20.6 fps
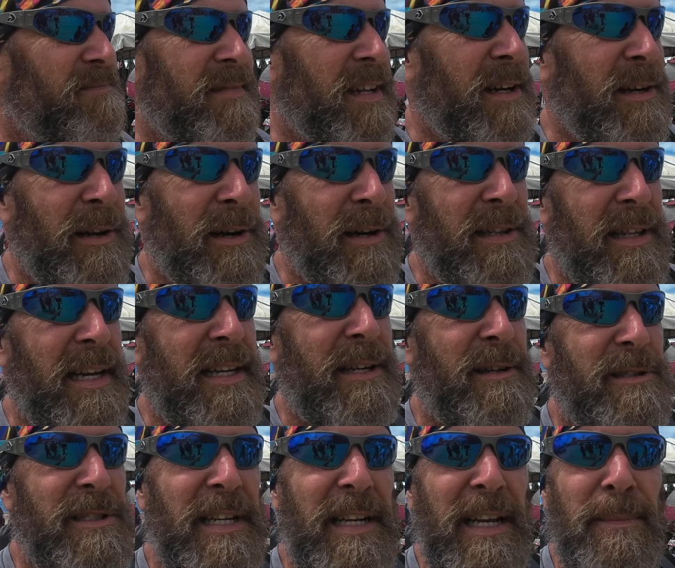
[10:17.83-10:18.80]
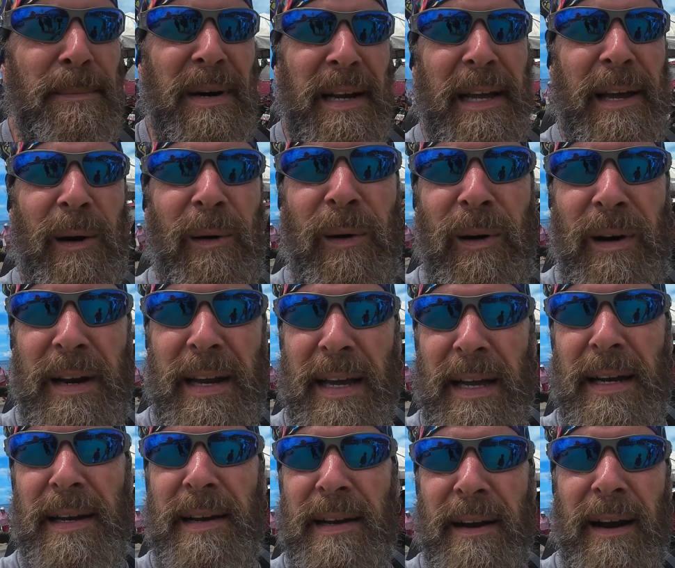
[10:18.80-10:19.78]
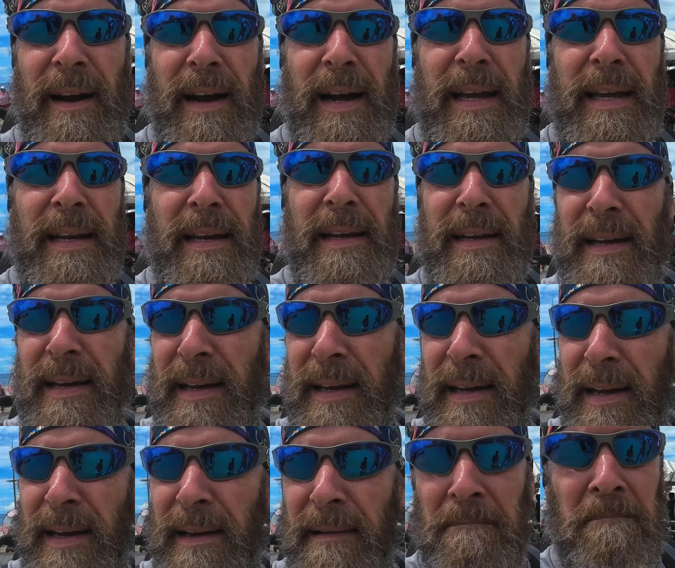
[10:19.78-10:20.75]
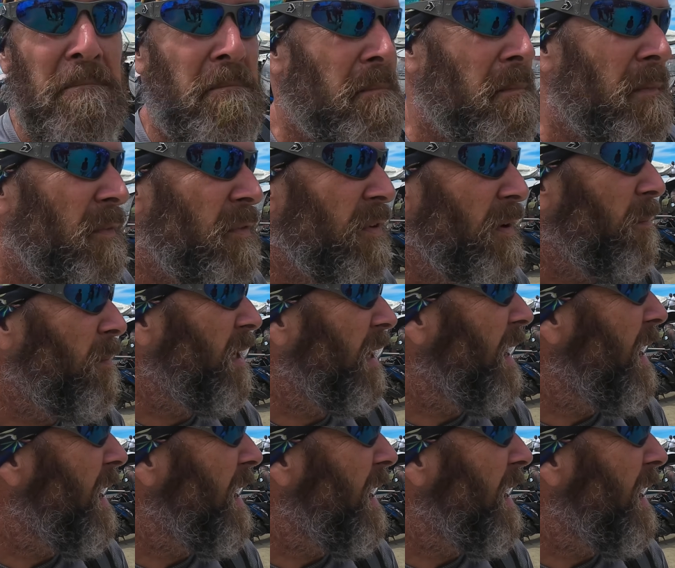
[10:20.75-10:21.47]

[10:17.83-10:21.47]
doesn't look like there's anybody on it, all right? Some of the